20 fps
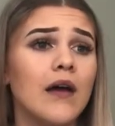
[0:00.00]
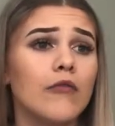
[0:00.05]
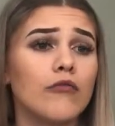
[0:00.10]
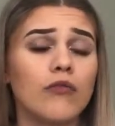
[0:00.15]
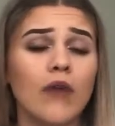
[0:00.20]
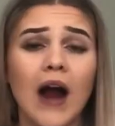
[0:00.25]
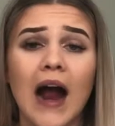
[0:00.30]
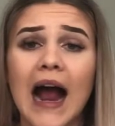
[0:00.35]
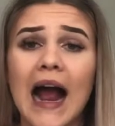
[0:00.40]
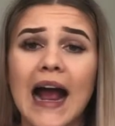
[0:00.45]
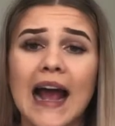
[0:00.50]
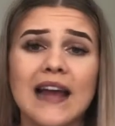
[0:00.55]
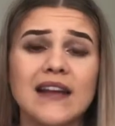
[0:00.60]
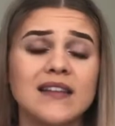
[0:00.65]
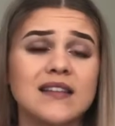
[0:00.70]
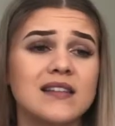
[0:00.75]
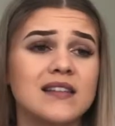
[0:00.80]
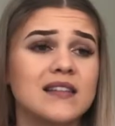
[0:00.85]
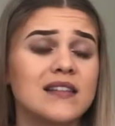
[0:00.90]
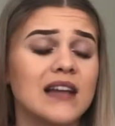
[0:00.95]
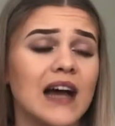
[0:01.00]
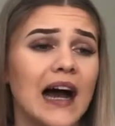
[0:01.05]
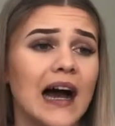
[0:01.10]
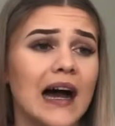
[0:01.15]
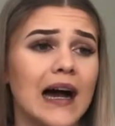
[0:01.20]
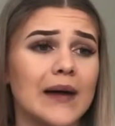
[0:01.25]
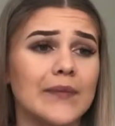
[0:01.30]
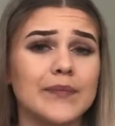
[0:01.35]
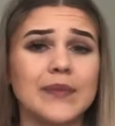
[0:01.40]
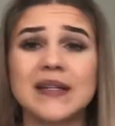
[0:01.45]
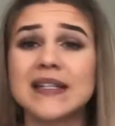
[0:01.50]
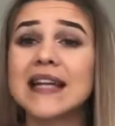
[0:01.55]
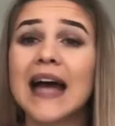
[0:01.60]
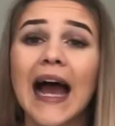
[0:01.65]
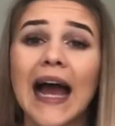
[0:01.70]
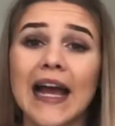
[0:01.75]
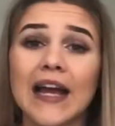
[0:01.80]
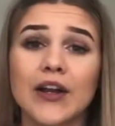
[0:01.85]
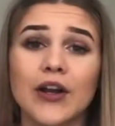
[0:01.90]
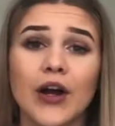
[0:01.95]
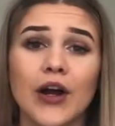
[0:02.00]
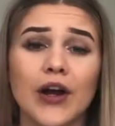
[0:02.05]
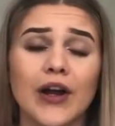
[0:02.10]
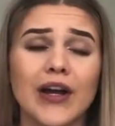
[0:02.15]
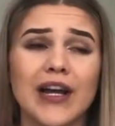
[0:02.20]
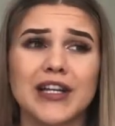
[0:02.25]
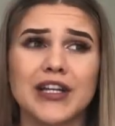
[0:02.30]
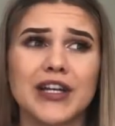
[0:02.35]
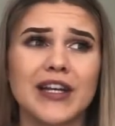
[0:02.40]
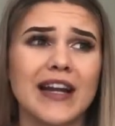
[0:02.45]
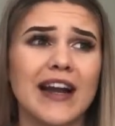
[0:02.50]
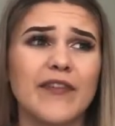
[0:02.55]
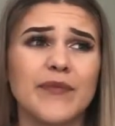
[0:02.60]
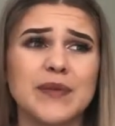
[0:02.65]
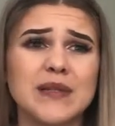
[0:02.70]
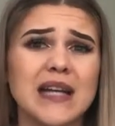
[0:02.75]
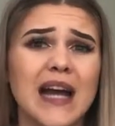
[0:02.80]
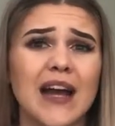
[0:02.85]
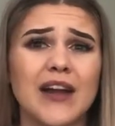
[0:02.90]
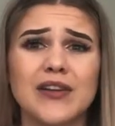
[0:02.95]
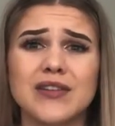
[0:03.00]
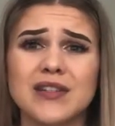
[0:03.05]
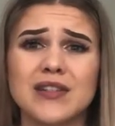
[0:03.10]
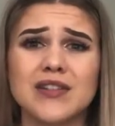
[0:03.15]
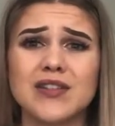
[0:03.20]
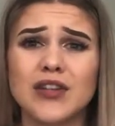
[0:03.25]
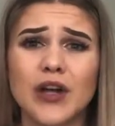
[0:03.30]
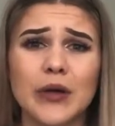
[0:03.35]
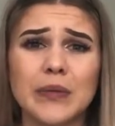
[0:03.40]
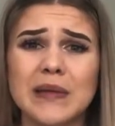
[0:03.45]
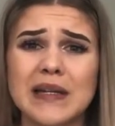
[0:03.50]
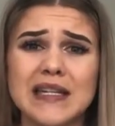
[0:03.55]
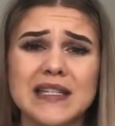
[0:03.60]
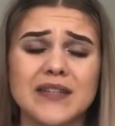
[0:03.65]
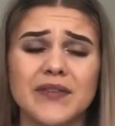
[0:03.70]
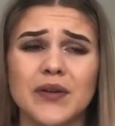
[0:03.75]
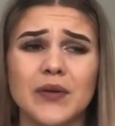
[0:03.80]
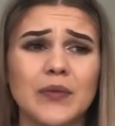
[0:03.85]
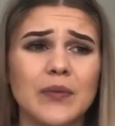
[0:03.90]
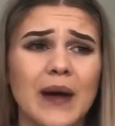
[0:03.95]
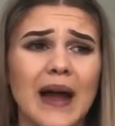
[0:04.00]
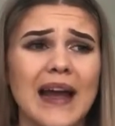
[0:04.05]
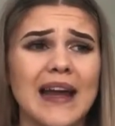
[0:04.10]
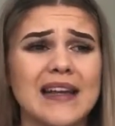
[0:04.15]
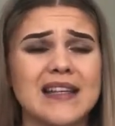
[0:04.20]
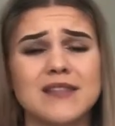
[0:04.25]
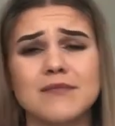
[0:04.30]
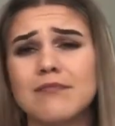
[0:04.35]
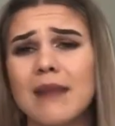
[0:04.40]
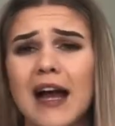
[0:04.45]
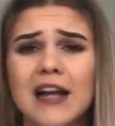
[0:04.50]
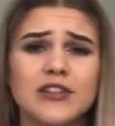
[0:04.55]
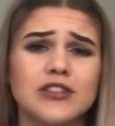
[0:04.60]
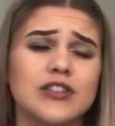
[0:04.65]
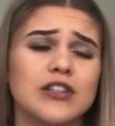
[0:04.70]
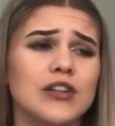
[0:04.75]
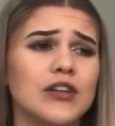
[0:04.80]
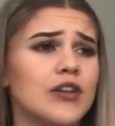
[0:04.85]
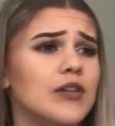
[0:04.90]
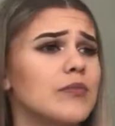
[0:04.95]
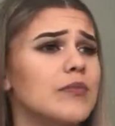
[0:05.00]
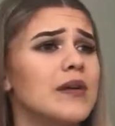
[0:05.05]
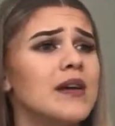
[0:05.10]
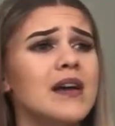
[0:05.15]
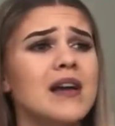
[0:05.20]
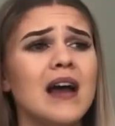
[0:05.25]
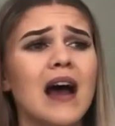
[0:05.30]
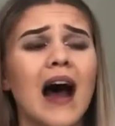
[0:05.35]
rice, potato, and you can have potatoes in so many different ways. Mash them,